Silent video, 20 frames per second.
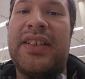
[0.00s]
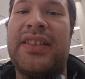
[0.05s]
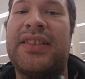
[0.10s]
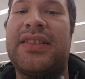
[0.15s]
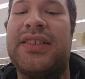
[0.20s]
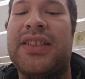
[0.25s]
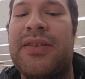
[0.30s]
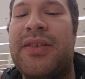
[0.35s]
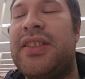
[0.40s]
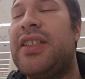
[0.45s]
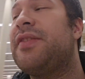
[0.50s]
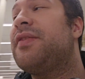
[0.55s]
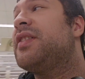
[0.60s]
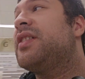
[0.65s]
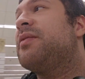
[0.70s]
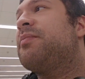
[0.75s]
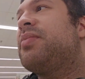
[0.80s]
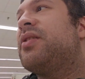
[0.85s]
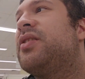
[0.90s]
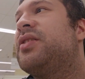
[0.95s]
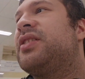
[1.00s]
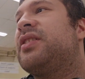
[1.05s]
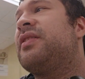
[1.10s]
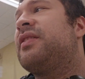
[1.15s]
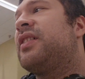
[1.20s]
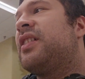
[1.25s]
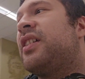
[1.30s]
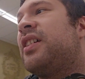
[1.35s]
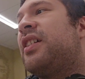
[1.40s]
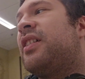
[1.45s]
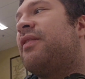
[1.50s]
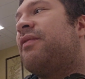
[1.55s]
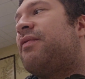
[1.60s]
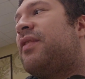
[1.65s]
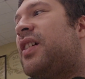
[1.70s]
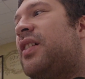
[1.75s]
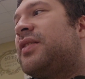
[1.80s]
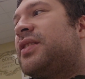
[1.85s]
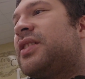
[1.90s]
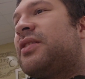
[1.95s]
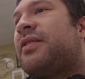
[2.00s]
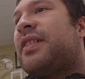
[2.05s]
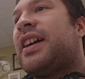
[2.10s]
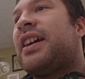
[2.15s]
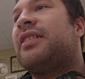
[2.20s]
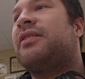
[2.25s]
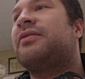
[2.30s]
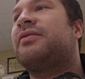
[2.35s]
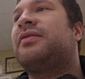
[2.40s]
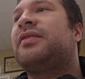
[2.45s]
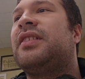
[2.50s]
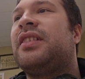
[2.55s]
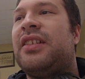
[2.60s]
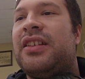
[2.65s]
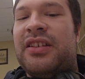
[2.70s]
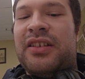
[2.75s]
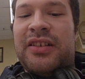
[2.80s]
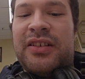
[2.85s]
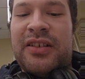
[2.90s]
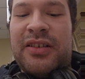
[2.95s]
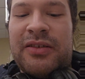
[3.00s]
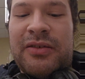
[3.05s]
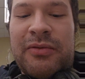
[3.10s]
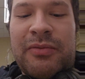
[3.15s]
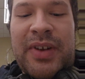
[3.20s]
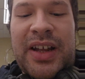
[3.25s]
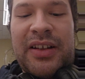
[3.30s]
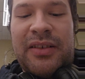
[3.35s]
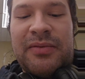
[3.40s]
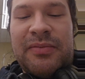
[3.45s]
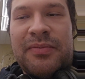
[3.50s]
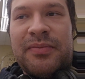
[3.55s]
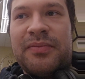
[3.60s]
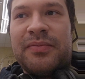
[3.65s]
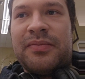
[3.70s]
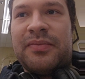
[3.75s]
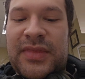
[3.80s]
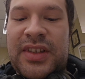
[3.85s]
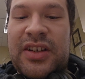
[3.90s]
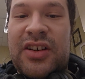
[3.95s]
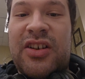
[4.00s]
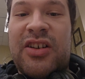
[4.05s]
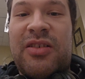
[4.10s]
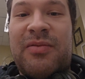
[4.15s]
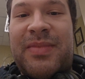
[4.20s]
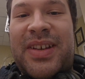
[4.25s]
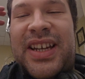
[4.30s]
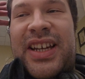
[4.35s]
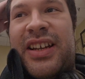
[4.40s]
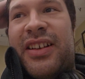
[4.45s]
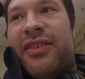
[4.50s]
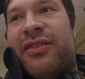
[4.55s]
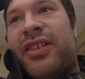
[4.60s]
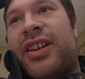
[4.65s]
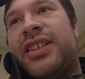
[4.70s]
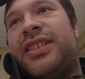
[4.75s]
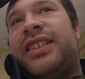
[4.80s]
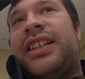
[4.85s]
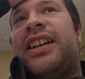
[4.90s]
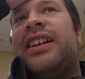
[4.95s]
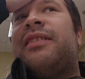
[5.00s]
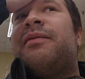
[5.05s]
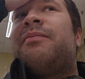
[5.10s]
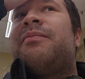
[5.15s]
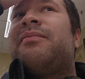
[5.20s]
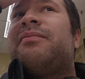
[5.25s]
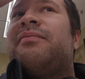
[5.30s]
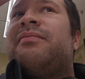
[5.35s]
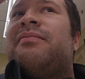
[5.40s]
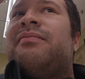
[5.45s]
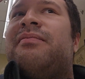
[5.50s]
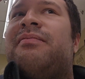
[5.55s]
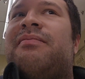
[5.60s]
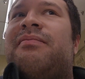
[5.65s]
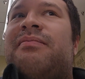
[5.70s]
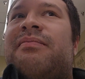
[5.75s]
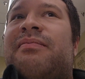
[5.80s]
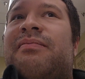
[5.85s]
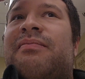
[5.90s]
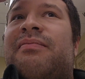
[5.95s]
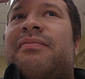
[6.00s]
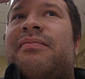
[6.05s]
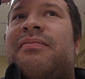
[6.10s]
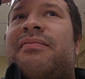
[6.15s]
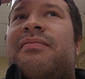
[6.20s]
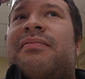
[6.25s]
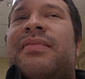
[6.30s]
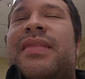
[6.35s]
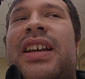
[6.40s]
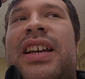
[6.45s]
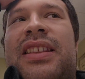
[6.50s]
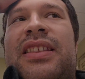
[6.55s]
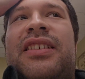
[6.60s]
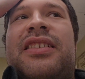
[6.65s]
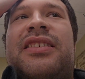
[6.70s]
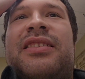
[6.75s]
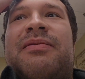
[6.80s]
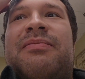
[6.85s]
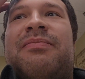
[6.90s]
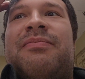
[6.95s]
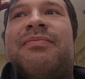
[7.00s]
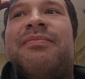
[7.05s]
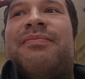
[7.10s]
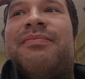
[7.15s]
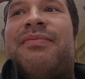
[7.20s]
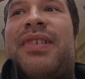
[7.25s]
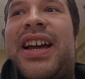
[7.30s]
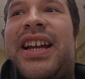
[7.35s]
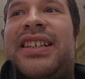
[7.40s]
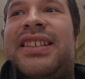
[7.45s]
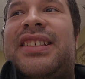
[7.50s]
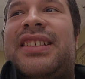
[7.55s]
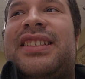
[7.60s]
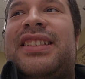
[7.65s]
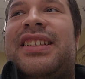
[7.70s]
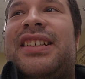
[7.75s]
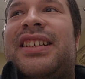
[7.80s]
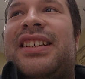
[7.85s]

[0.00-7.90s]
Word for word: So a different approach involves around, well, Omega and Crosshair and their new pet